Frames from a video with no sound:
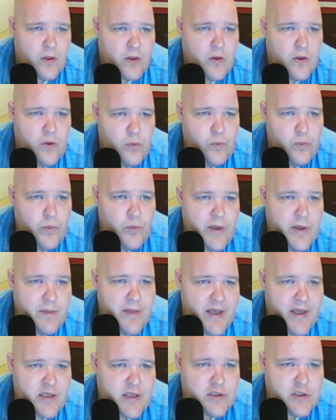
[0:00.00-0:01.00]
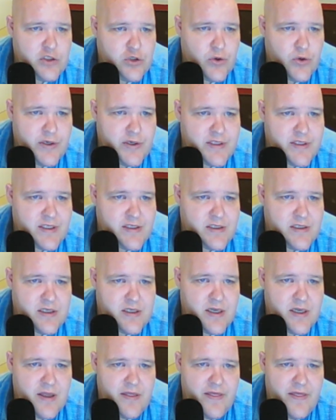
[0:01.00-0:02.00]
we make choices
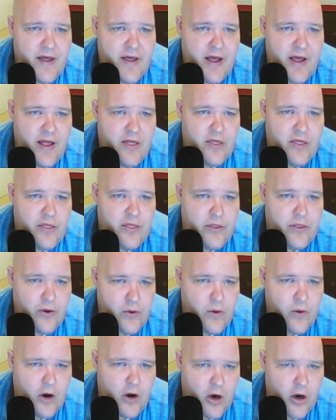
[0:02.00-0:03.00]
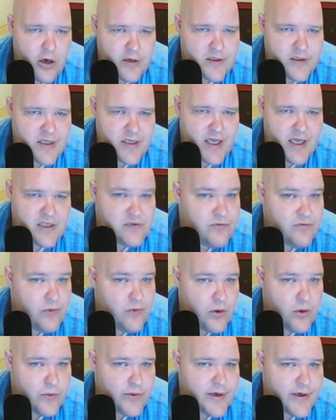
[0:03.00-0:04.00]
that, though aren't as
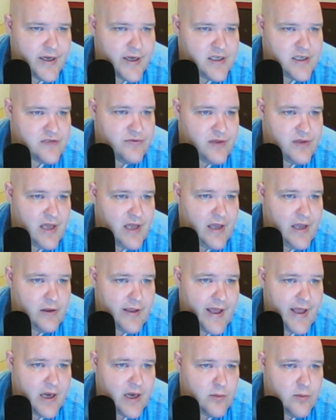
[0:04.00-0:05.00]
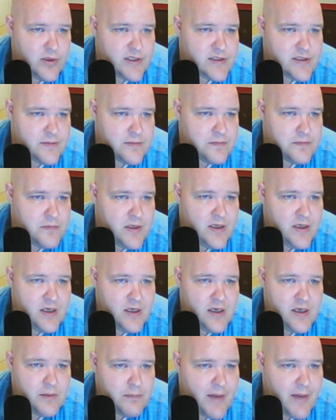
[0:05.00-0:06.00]
forward as filial cannibalism,
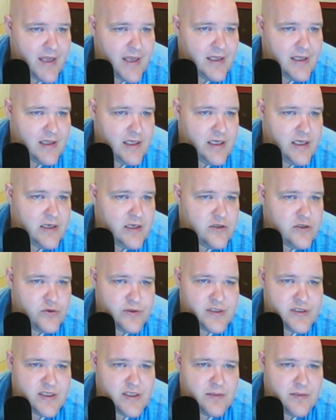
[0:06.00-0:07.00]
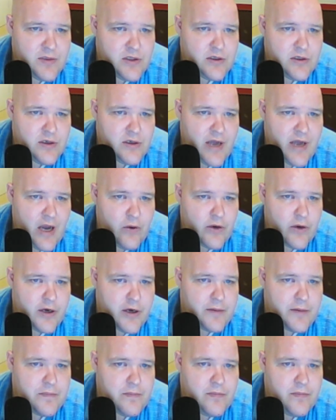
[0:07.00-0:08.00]
might lead to a similar
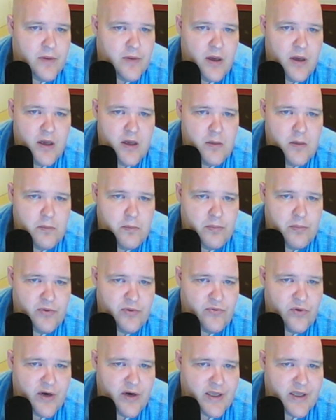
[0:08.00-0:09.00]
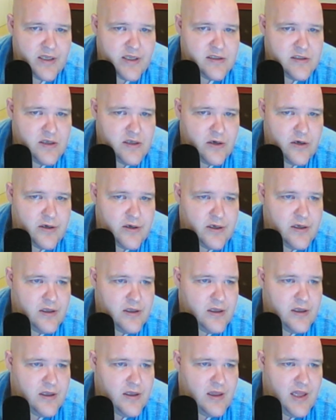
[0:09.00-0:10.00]
outcome. Before I get started,
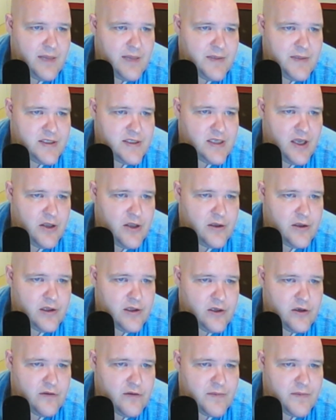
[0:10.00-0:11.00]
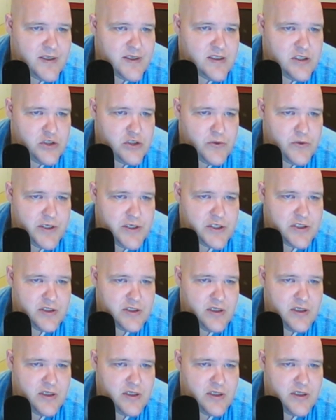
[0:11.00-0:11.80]
let me tell you a little of my situation.